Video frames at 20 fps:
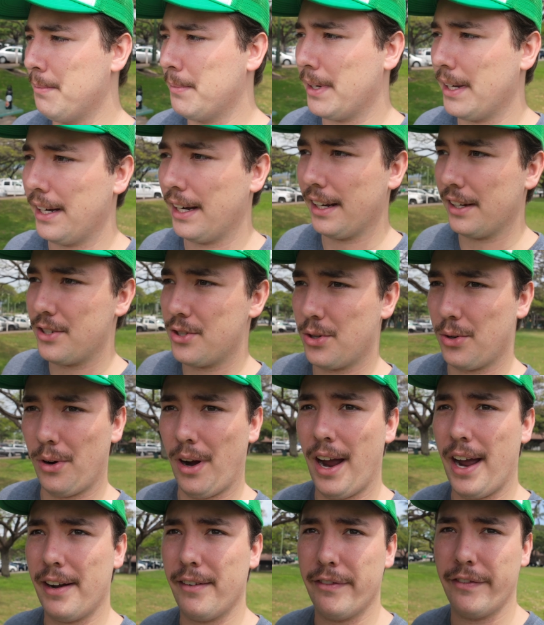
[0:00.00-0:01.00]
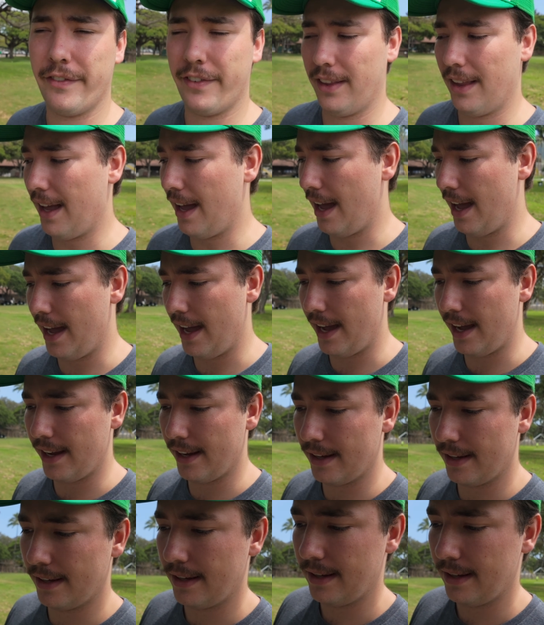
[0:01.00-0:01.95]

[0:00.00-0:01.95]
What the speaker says: I'm gonna try and fly